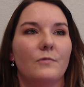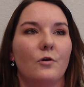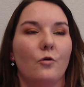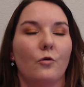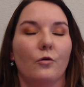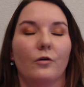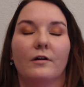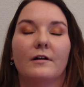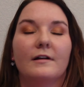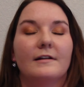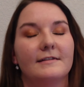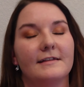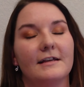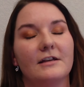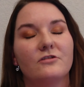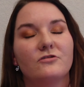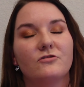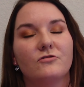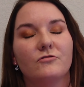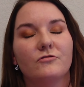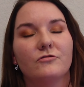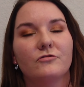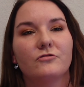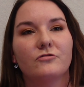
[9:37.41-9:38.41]

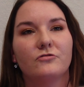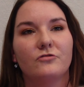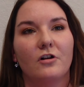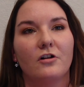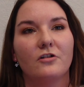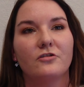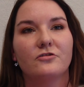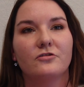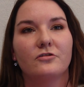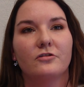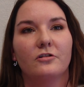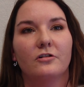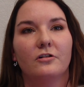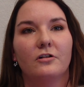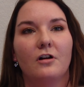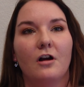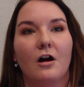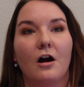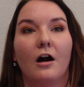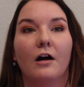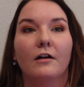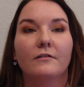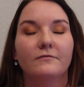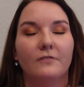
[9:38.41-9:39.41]
organizational structure
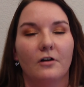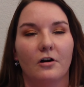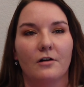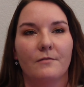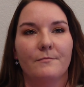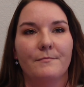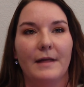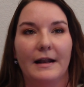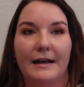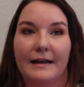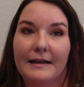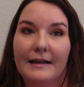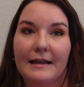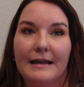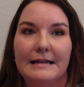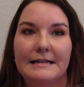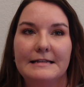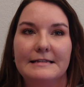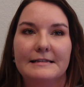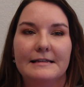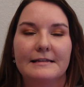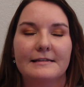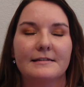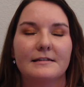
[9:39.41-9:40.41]
of our
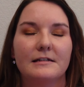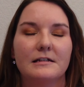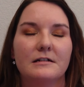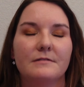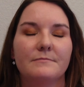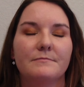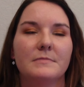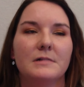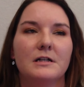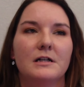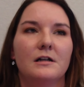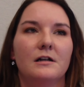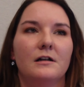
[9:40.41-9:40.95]
Medicaid system.